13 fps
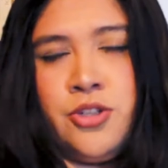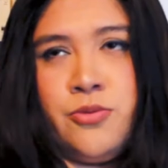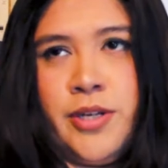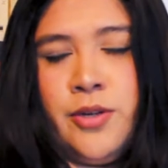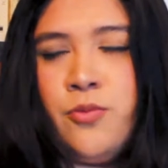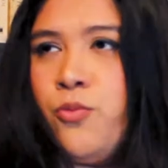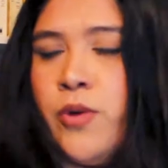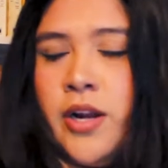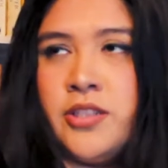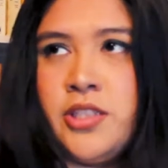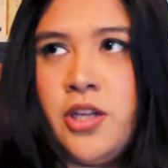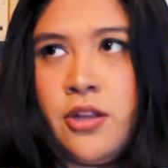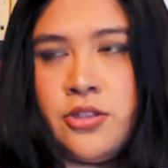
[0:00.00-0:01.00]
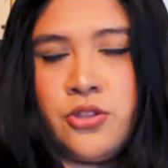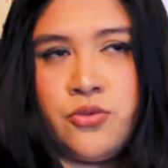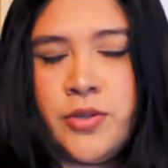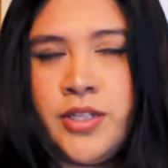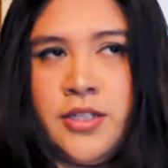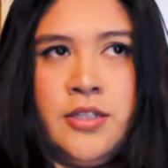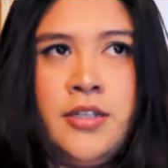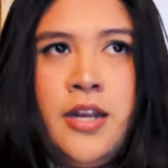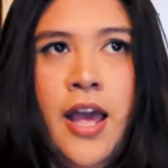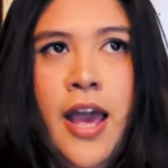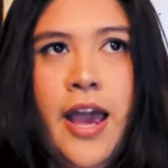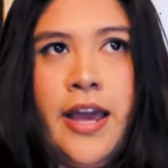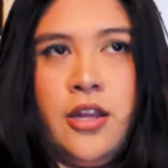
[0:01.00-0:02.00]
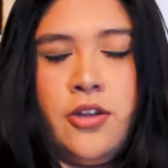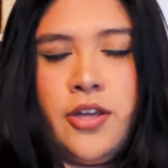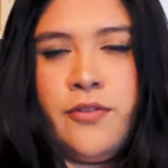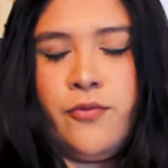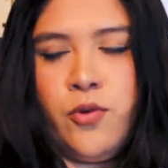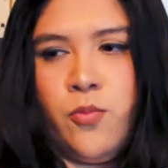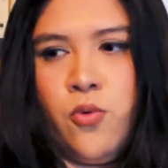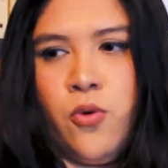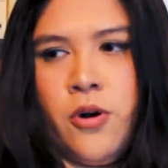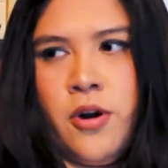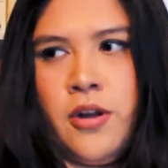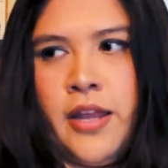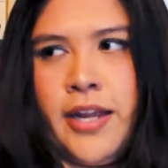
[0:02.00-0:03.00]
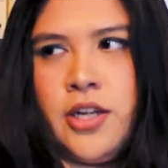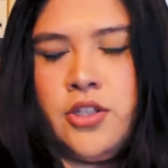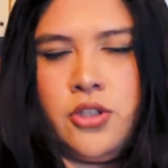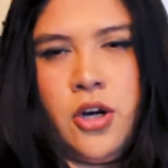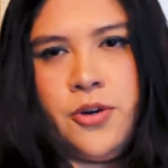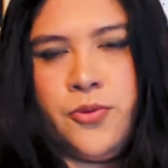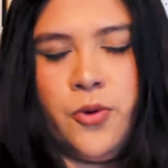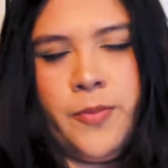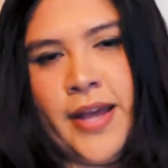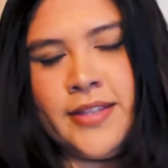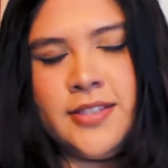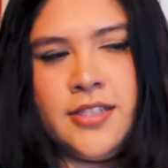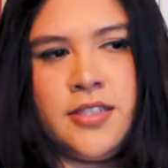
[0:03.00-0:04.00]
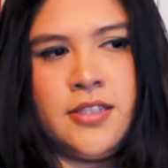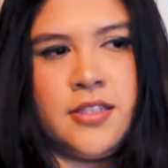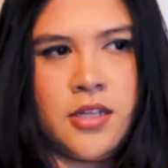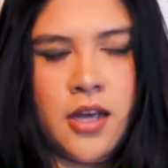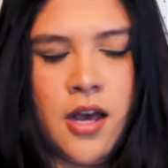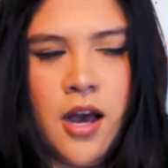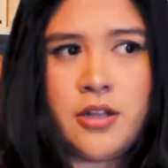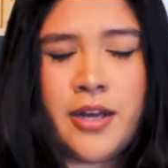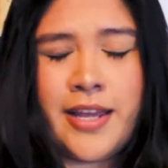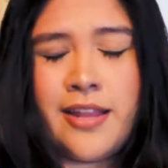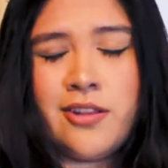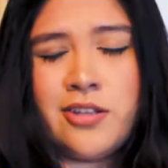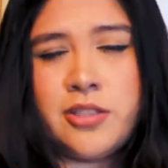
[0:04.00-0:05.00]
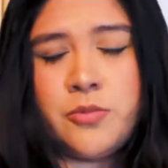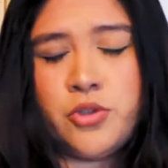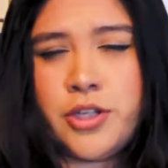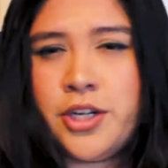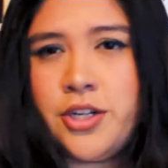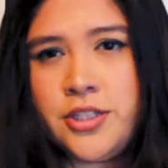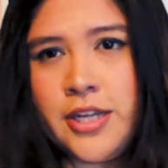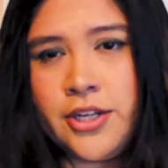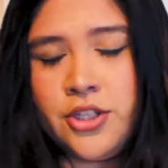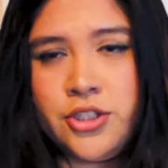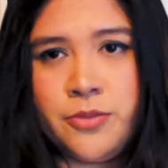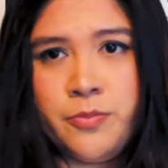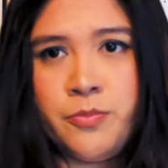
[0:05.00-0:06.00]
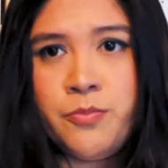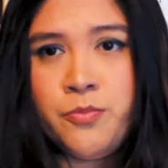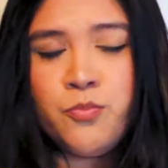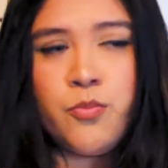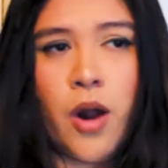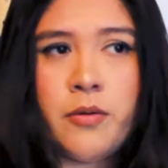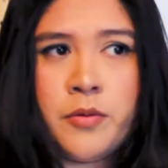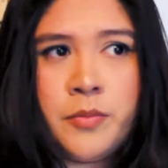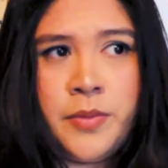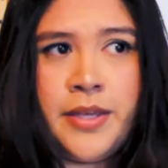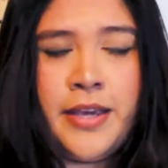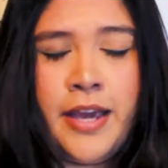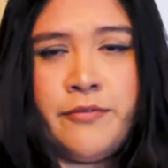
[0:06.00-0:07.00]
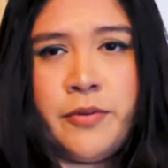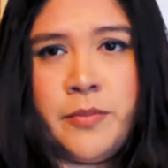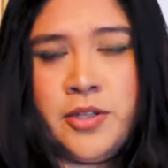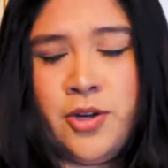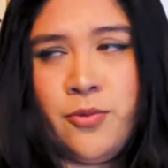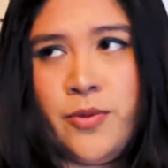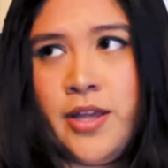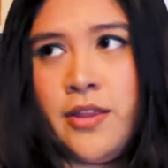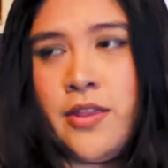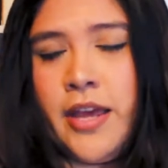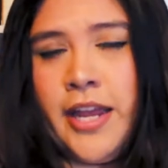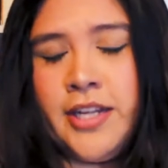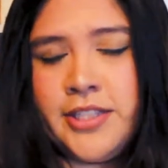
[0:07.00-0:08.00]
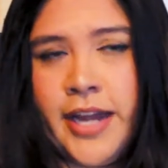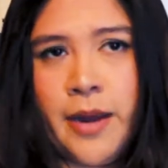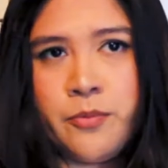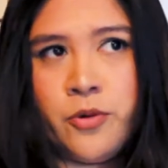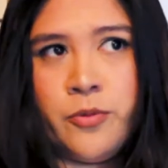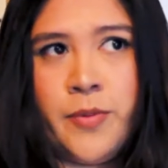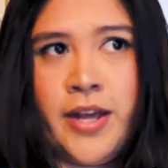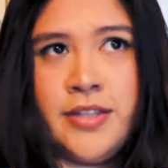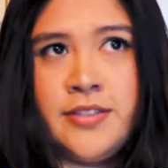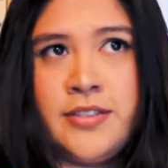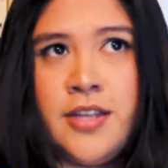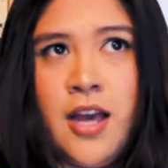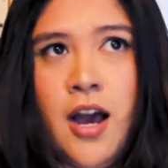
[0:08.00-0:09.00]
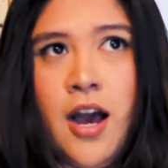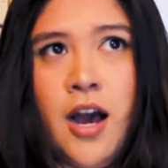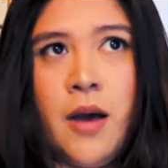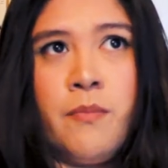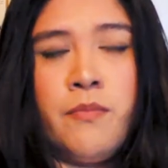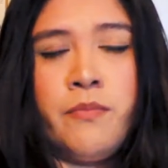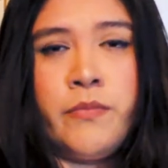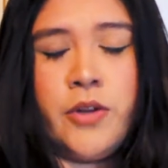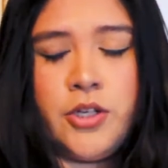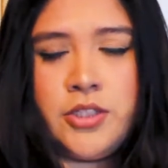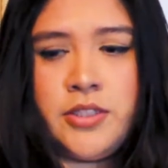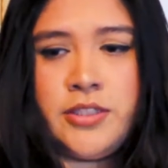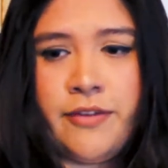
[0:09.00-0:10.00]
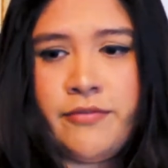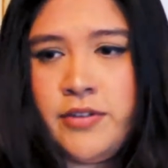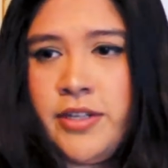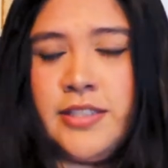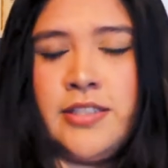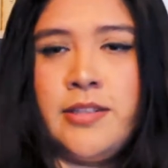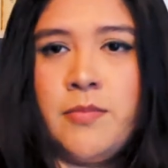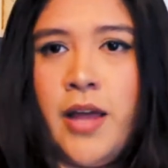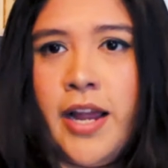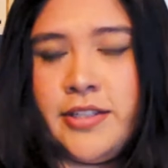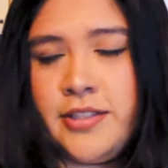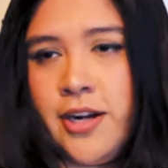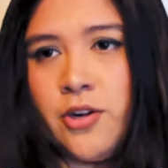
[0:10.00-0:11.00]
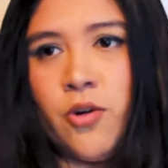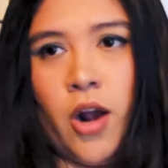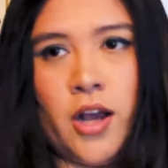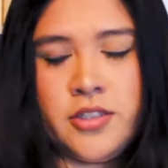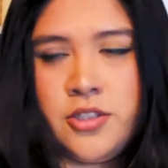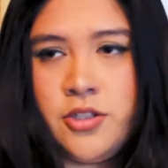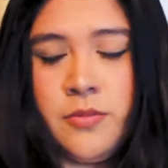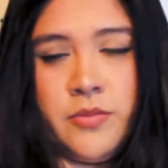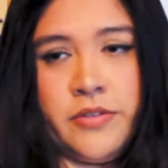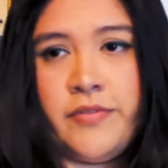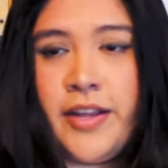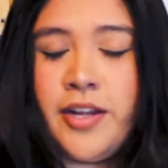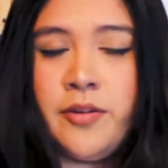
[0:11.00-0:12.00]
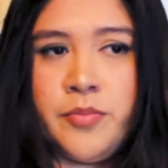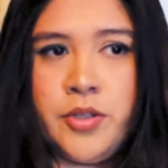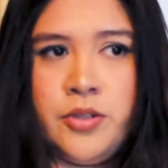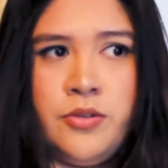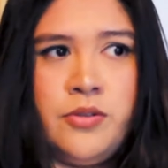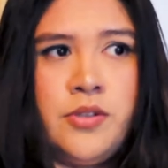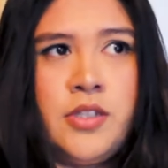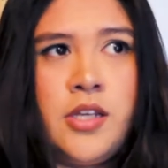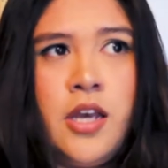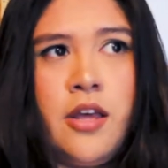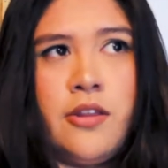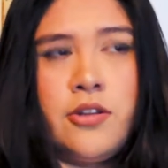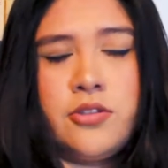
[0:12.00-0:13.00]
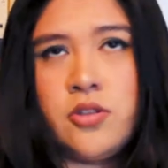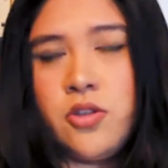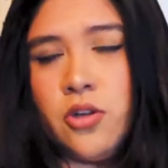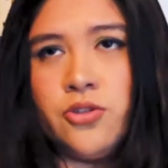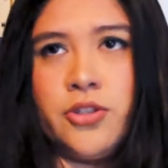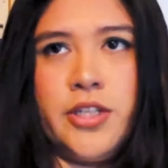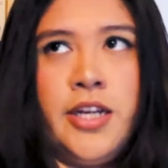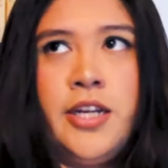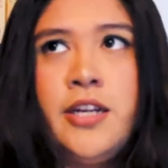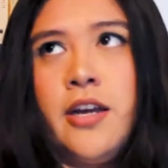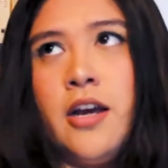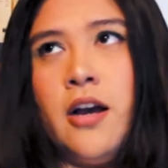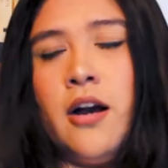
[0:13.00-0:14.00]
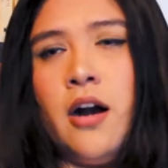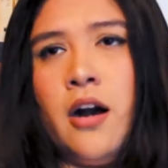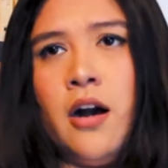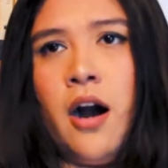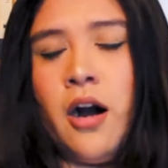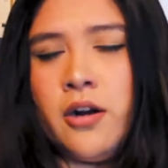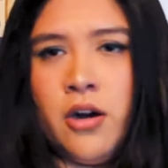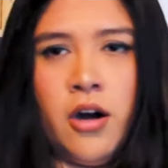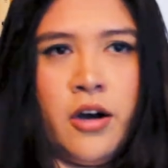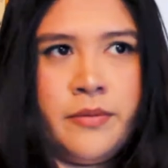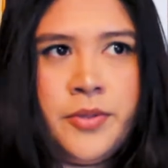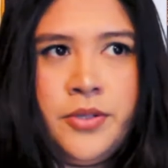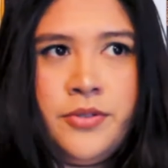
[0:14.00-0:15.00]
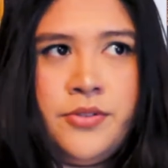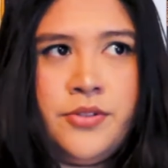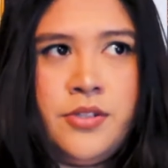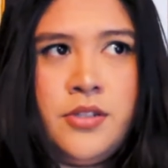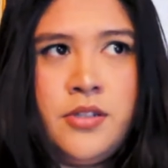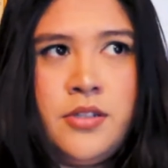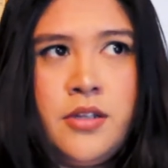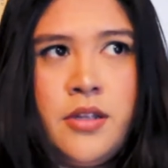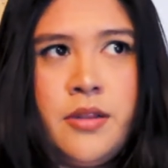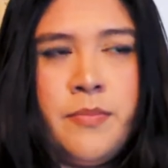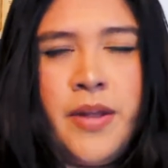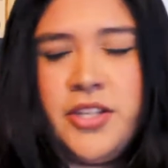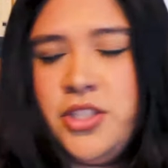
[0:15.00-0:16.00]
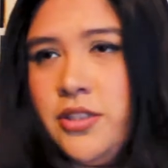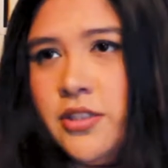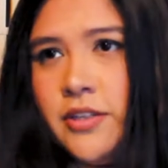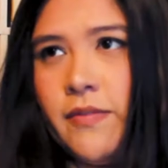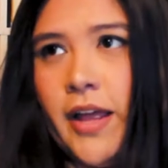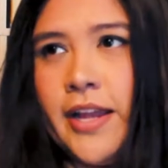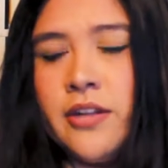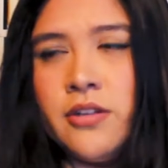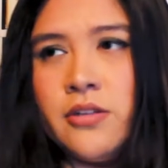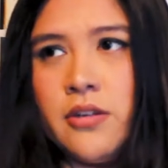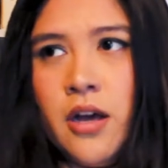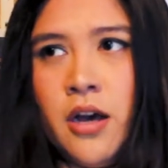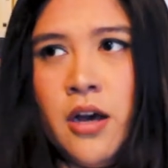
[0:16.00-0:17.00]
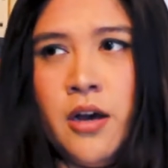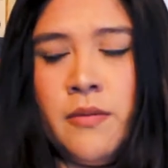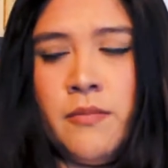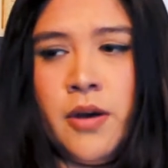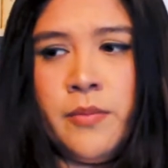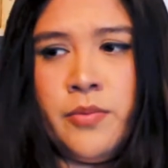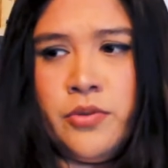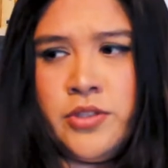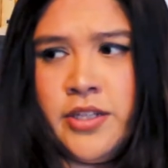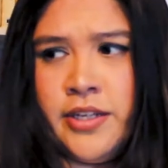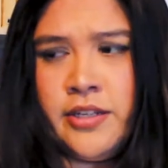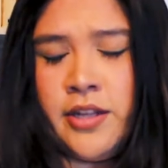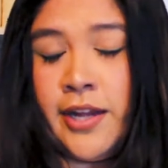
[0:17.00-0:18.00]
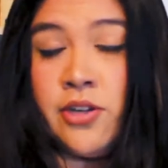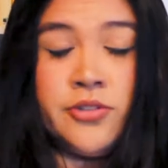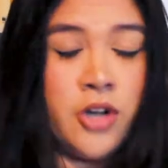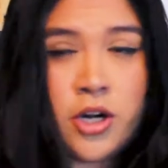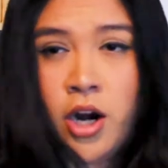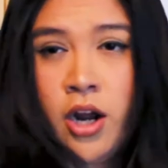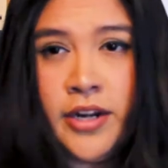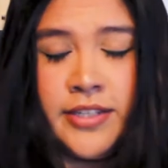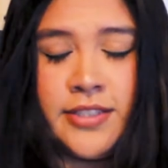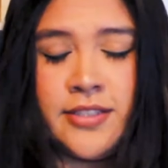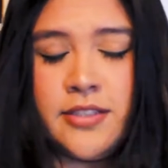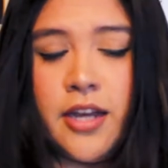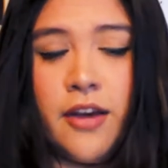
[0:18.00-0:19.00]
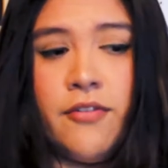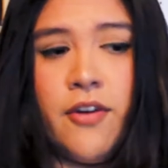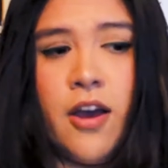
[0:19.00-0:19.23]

to read what else the author's written and looking for more like dark romances. Again, there's some triggers that you should probably get familiar with age gap romance. Um, there's definitely some lines that are crossed in terms of like abuse. There's adultery, uh, alcohol abuse, mentions of like uh, abusing like narcotics and stuff.